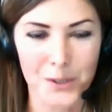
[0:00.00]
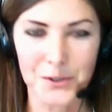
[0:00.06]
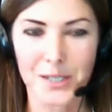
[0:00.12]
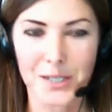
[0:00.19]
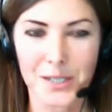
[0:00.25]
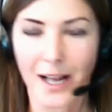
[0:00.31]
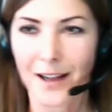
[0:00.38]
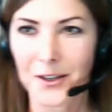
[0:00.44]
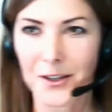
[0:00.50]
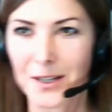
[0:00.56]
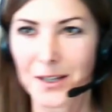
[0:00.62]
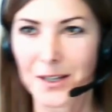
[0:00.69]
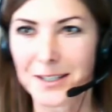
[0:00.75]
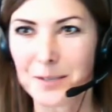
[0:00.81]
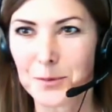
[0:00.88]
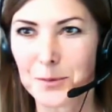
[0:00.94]
tell you all
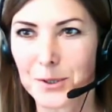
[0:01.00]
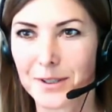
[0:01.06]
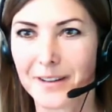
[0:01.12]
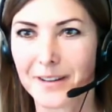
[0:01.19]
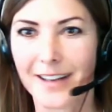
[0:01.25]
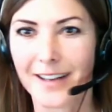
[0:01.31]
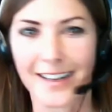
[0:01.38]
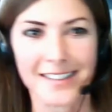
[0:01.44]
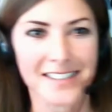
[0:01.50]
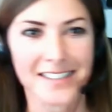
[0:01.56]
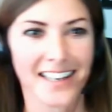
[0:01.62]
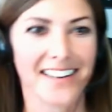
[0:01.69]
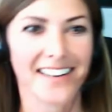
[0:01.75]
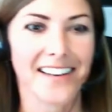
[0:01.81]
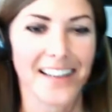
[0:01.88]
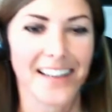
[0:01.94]
the important things
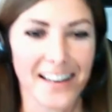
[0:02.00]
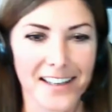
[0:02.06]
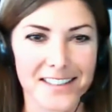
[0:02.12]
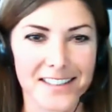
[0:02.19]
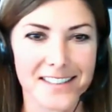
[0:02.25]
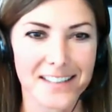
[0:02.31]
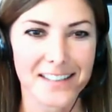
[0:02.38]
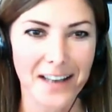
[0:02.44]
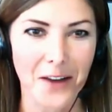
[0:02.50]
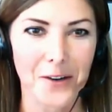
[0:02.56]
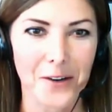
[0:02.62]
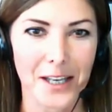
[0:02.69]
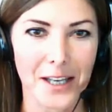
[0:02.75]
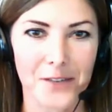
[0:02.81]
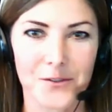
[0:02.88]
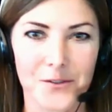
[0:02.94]
and it's now
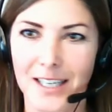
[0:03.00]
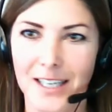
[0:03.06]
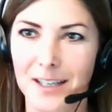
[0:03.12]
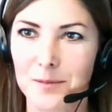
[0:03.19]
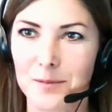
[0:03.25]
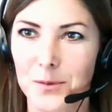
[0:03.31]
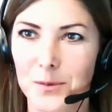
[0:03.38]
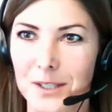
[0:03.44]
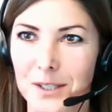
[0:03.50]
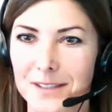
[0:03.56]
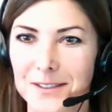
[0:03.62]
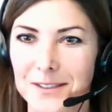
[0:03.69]
getting really important.